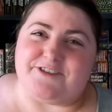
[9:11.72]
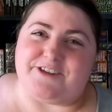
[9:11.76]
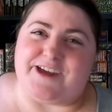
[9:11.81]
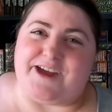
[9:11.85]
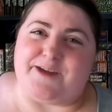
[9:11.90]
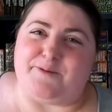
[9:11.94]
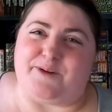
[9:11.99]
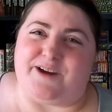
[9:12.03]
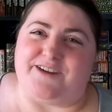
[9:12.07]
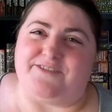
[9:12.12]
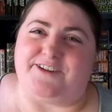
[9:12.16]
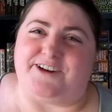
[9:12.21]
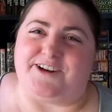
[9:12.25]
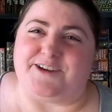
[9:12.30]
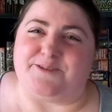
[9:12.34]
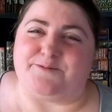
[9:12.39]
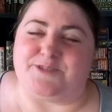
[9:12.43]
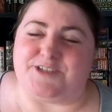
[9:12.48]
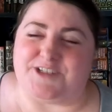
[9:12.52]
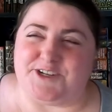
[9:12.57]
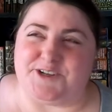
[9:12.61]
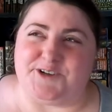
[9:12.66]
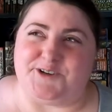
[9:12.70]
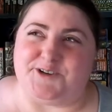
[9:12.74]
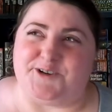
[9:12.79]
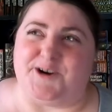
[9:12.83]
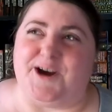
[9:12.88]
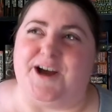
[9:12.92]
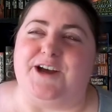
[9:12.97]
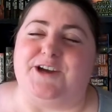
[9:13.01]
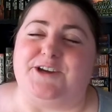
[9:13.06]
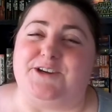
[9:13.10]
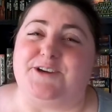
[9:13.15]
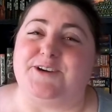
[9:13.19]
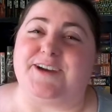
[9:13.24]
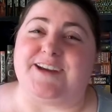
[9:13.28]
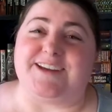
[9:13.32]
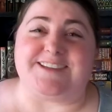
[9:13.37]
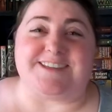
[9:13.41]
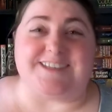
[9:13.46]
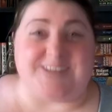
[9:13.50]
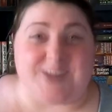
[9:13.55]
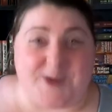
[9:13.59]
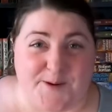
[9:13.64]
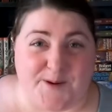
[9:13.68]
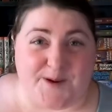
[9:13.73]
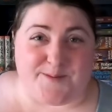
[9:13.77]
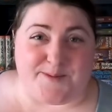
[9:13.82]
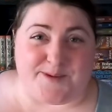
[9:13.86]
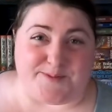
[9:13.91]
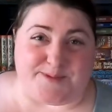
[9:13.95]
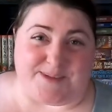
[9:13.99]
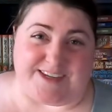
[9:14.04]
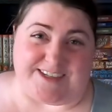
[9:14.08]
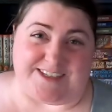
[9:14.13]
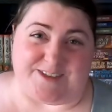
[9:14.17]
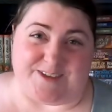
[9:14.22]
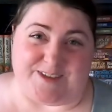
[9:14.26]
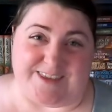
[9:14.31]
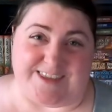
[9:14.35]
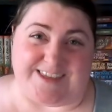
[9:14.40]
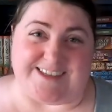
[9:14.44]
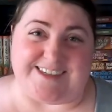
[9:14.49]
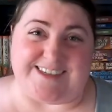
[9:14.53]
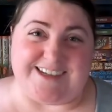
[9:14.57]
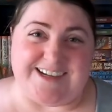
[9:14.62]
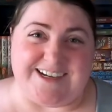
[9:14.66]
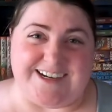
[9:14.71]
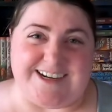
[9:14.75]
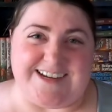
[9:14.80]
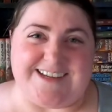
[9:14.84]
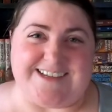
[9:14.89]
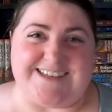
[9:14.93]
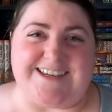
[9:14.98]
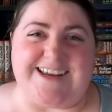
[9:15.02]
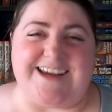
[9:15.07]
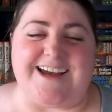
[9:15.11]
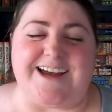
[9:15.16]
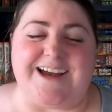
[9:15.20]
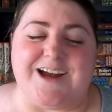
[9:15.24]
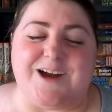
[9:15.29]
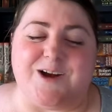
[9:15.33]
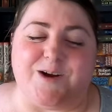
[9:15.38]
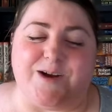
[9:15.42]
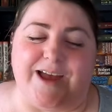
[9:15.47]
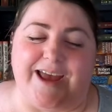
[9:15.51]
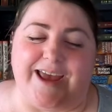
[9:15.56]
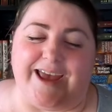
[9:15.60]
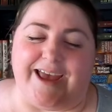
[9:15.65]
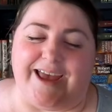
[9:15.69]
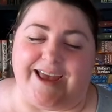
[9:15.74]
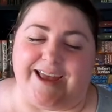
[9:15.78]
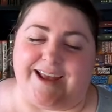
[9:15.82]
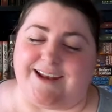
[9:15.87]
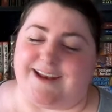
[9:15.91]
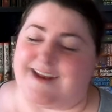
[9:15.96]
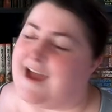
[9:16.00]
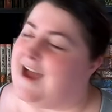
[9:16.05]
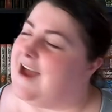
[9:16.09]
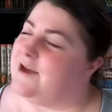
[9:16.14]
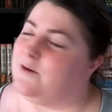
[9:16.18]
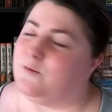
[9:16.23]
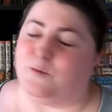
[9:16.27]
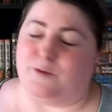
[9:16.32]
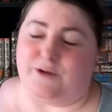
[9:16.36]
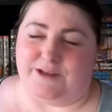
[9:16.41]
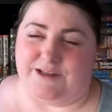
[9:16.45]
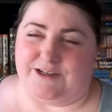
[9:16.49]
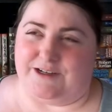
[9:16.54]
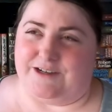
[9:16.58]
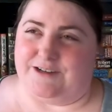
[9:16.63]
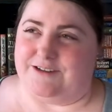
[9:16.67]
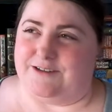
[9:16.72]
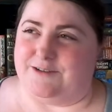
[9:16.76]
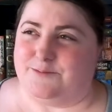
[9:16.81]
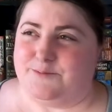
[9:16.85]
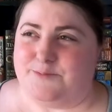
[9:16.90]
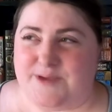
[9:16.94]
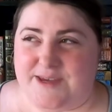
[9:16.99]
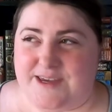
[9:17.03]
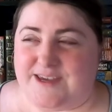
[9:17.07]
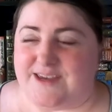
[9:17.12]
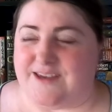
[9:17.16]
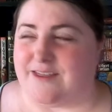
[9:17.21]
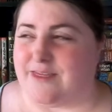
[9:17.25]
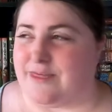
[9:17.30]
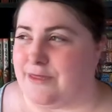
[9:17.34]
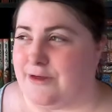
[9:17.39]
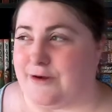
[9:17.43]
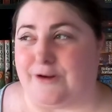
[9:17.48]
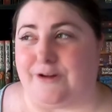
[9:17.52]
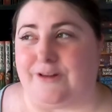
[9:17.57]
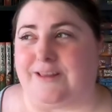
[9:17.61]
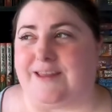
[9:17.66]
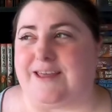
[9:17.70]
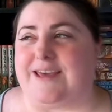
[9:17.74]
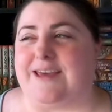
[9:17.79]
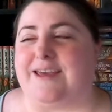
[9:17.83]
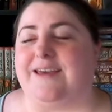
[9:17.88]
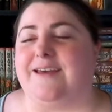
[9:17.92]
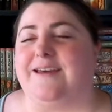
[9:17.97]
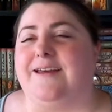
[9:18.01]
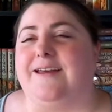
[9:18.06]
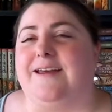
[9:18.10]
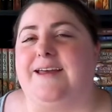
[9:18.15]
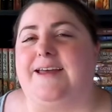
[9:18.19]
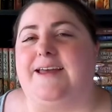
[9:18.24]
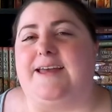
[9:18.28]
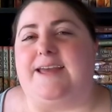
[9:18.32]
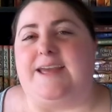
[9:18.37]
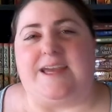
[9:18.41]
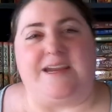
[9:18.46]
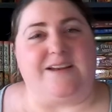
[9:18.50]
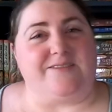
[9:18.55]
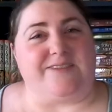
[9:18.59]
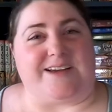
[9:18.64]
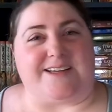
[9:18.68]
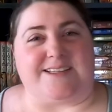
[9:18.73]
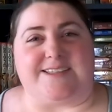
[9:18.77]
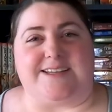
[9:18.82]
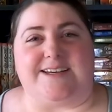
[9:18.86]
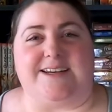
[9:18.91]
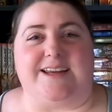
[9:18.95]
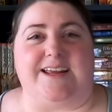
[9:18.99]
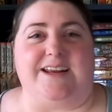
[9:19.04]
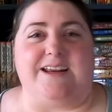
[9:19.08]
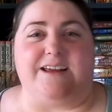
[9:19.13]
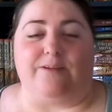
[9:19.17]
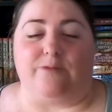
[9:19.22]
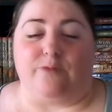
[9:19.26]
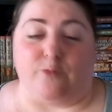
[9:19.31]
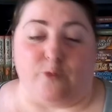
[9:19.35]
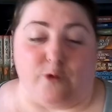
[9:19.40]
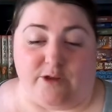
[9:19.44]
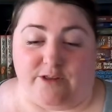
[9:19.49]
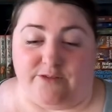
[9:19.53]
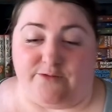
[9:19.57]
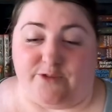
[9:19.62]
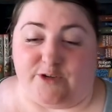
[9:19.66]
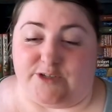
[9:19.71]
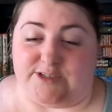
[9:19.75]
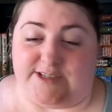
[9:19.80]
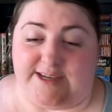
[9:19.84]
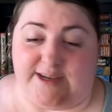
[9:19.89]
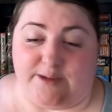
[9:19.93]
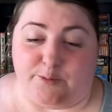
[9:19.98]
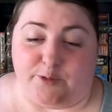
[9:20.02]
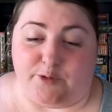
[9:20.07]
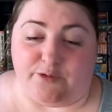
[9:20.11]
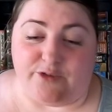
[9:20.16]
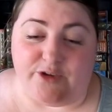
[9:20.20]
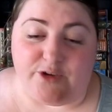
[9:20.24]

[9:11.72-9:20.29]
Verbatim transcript: the Library Volume two. You guys know I'm obsessed with this series now, and I will be thoroughly invested in it for the foreseeable